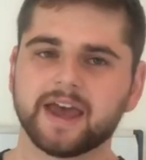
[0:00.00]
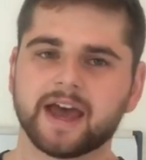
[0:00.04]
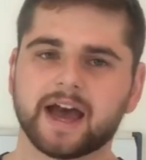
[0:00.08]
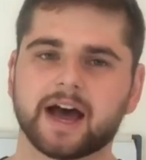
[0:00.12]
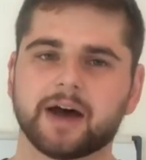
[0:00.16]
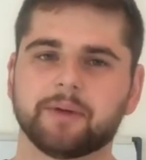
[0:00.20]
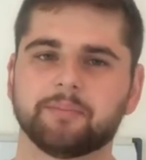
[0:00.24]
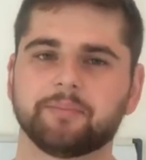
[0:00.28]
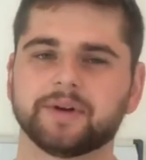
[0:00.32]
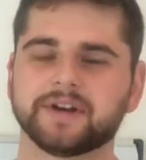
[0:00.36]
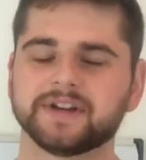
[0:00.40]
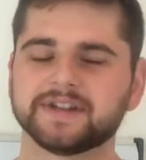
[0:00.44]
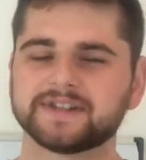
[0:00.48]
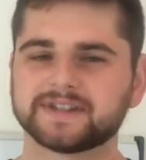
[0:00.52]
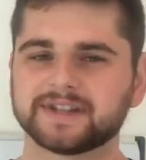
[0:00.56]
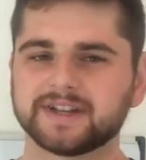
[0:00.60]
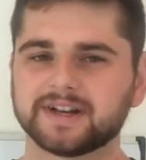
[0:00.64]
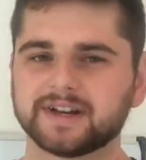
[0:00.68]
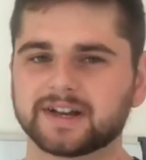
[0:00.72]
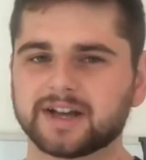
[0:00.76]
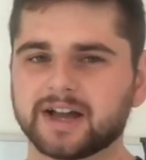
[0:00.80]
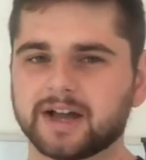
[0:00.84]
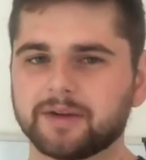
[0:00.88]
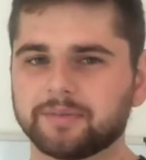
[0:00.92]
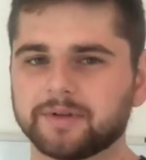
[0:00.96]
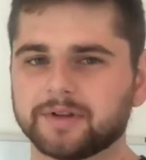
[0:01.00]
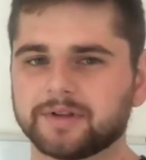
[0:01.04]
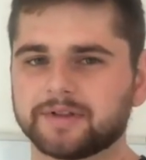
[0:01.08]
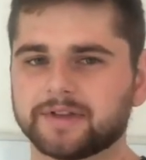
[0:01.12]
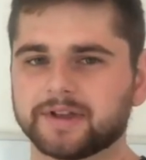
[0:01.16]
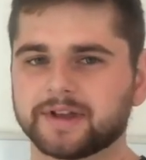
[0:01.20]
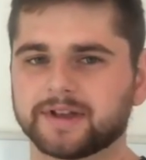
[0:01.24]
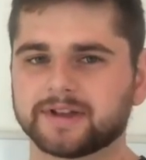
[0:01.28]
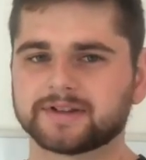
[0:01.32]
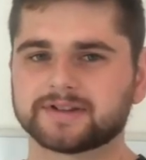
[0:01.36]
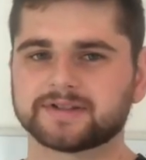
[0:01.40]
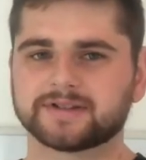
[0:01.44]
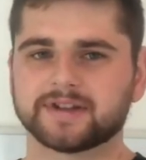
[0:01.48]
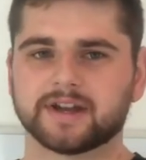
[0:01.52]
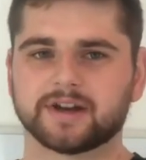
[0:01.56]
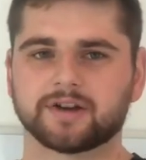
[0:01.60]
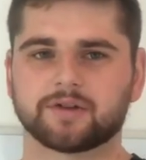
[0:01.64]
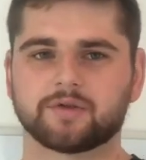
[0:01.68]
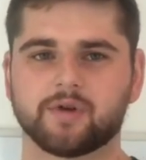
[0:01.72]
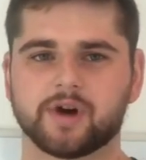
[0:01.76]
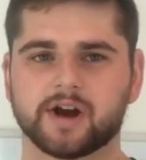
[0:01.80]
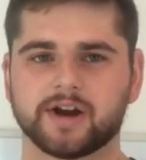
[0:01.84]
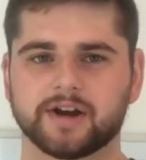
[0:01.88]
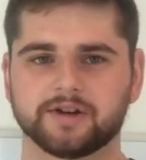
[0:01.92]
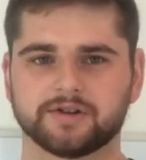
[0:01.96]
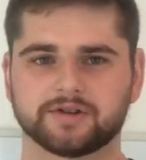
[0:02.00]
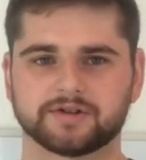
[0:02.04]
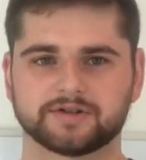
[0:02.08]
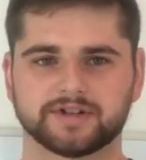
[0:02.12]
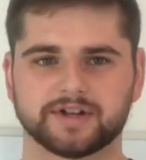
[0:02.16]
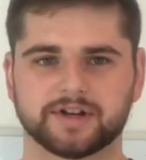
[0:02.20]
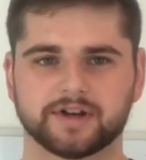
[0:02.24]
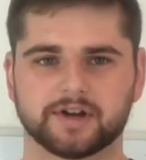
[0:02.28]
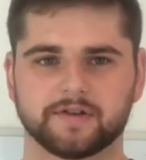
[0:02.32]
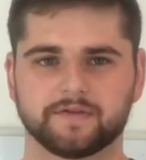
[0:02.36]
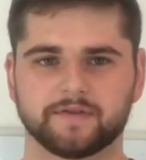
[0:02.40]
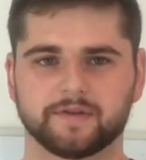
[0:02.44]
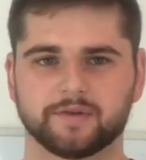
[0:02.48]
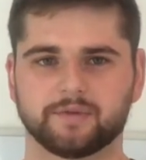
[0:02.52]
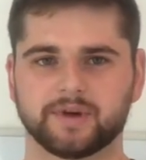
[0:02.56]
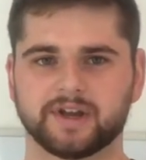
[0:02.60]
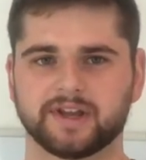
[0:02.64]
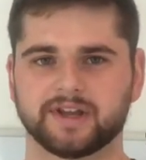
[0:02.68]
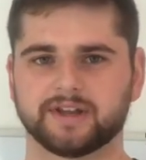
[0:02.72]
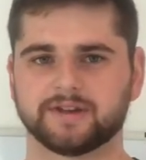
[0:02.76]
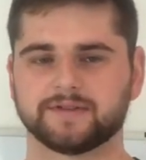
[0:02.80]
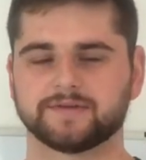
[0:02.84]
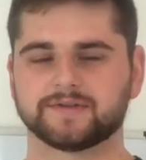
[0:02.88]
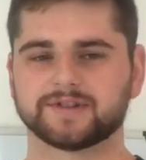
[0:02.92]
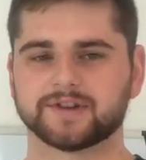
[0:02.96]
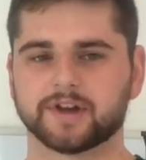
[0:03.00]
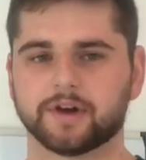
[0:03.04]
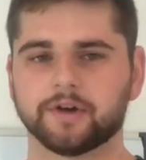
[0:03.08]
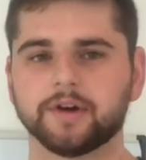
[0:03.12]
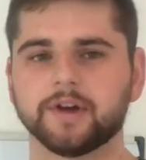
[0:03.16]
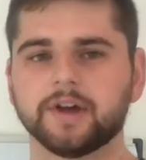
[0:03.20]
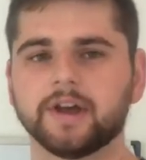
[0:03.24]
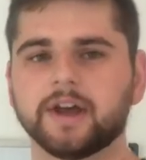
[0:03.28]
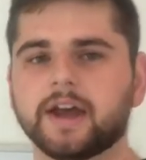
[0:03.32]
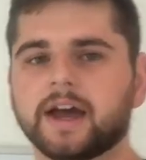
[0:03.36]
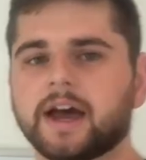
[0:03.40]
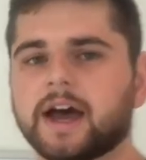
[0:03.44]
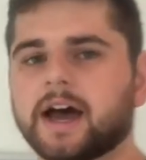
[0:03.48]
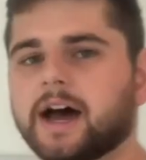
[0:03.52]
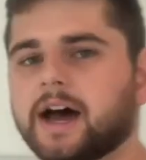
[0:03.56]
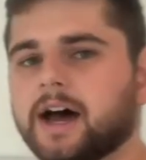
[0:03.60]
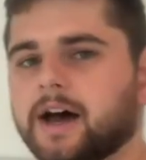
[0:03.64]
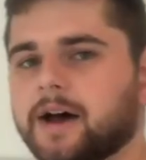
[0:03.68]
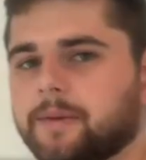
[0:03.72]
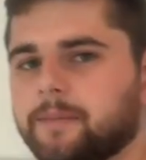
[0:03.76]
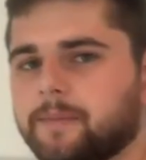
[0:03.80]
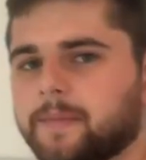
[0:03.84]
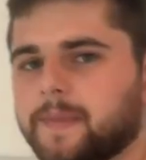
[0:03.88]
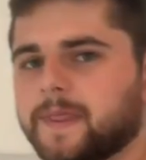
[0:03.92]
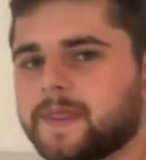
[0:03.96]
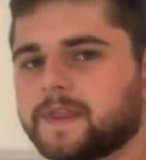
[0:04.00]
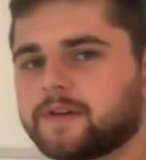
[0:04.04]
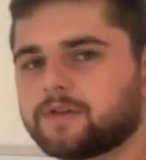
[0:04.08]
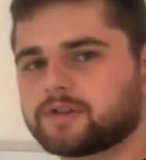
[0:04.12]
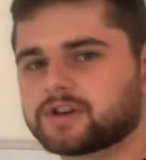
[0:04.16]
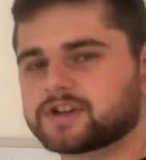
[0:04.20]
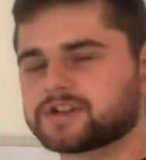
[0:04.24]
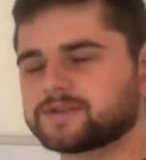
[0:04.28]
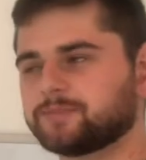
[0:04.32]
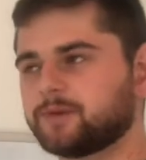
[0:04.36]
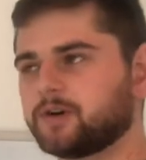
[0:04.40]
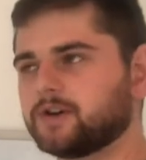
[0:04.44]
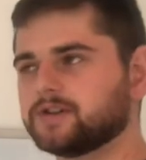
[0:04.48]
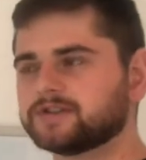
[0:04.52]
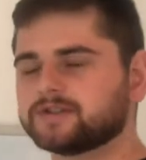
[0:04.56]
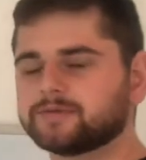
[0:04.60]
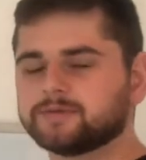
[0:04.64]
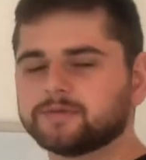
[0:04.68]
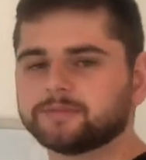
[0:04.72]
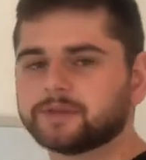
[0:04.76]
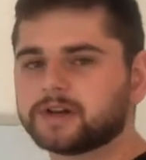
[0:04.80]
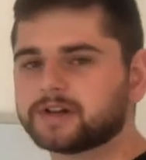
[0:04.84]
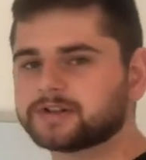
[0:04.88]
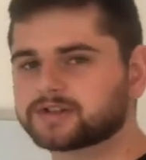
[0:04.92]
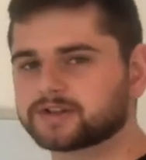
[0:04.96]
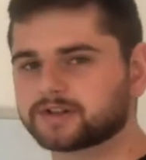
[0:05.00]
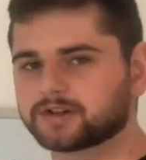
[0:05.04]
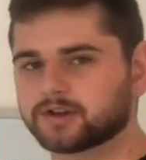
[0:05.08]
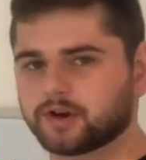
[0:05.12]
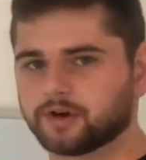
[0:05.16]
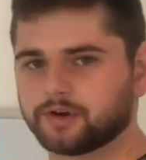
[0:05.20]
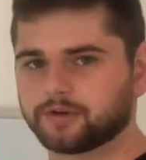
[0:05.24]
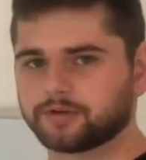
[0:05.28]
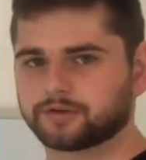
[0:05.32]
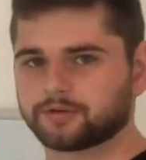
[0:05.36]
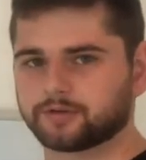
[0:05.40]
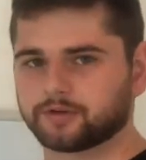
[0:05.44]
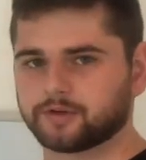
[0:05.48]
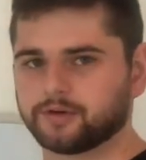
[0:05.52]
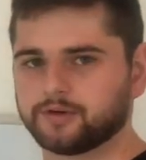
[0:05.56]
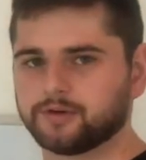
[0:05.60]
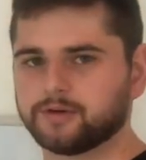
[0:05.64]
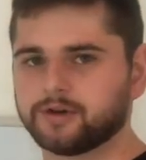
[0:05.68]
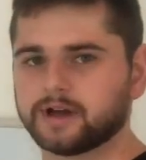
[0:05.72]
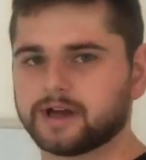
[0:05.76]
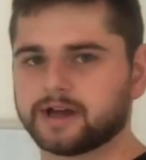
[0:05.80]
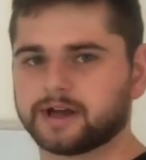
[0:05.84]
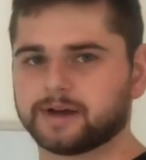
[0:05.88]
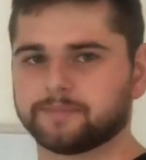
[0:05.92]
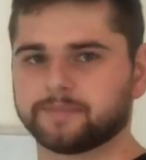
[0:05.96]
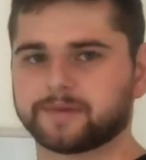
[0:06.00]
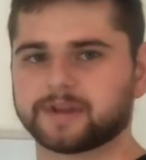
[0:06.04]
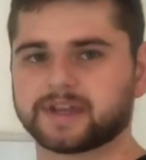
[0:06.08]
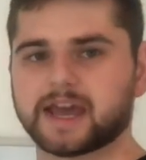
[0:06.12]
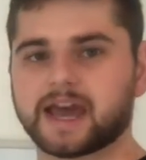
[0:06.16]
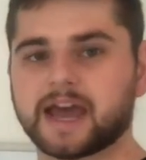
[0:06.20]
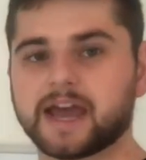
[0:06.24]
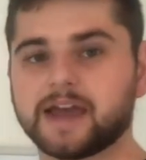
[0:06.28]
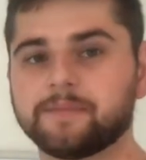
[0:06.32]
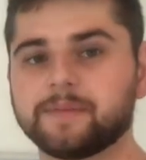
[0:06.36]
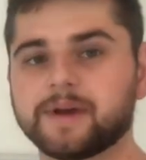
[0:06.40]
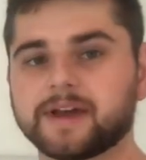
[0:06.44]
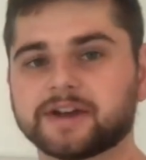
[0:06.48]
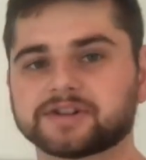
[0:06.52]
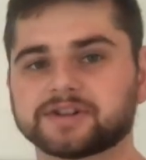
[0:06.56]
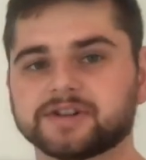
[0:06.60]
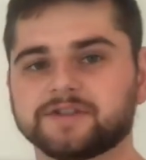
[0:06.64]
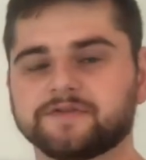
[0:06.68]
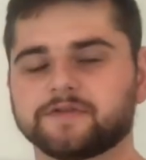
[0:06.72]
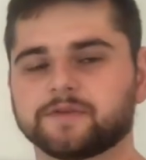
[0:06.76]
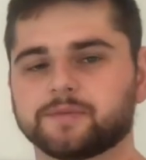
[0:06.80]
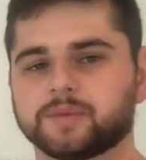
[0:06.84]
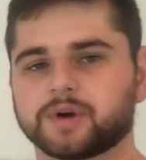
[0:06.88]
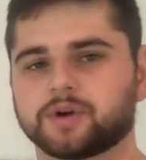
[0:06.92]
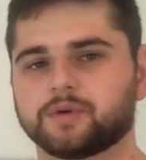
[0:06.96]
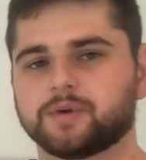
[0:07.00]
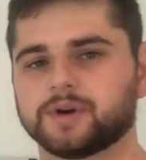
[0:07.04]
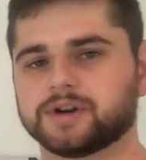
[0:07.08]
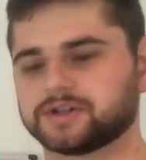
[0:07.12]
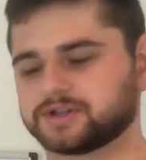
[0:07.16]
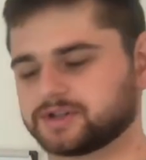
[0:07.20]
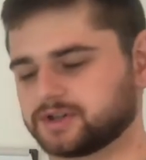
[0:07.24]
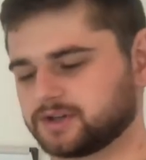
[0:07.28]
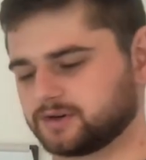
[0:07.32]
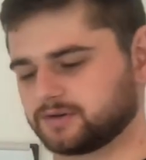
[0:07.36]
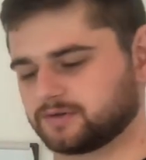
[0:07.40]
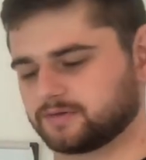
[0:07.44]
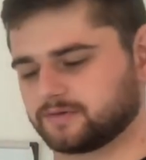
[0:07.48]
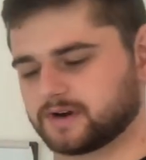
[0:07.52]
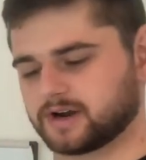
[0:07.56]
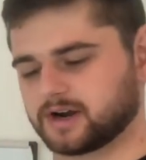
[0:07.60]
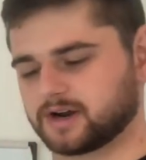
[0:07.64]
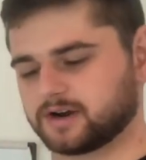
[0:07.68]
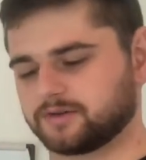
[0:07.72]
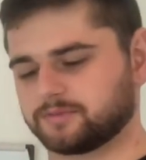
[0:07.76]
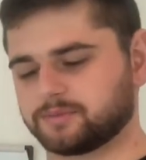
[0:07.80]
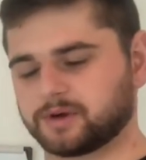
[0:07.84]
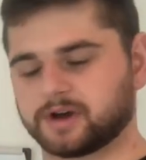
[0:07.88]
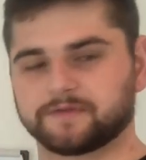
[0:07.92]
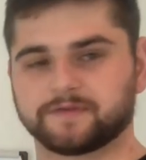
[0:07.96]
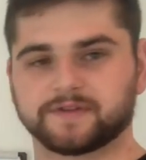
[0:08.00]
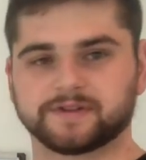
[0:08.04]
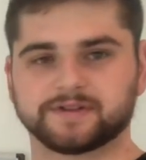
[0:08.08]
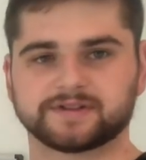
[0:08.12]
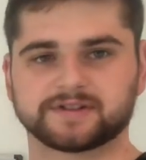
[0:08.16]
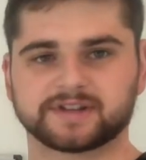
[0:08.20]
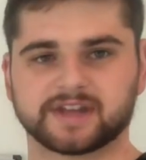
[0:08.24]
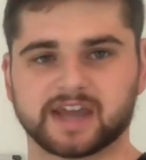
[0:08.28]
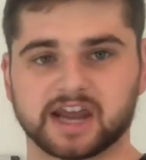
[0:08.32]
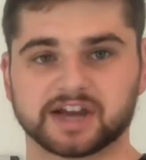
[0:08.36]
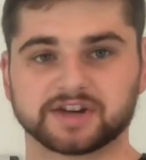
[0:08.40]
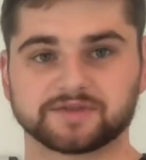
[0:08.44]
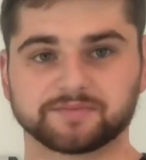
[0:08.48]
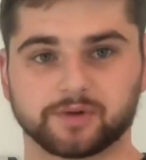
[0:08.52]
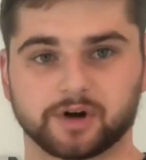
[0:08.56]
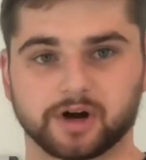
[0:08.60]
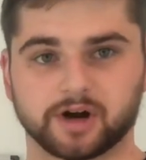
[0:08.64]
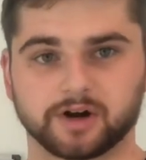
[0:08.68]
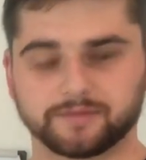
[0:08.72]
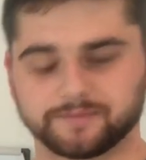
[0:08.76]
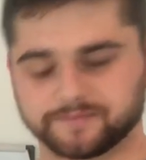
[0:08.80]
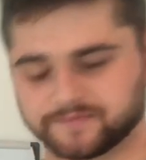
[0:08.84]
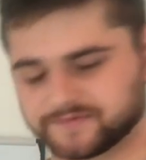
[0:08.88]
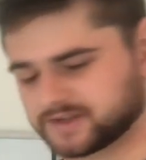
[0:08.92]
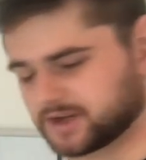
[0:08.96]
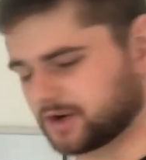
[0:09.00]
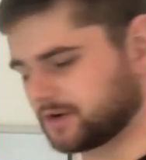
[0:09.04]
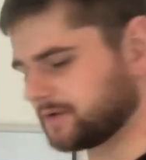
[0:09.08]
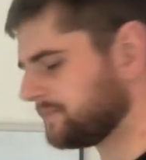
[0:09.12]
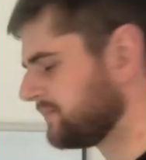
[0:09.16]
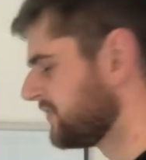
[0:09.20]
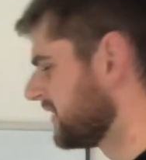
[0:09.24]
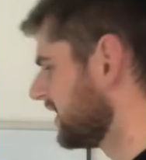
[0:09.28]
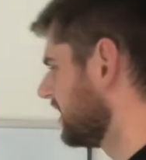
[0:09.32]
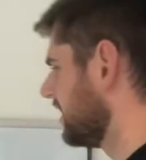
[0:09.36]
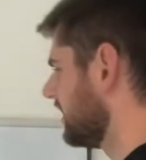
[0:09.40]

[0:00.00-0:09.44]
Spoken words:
But he said a couple of things that are quite interesting over the weekend. So the response I'm about to go through came actually from a question around Buffett's cash pile. So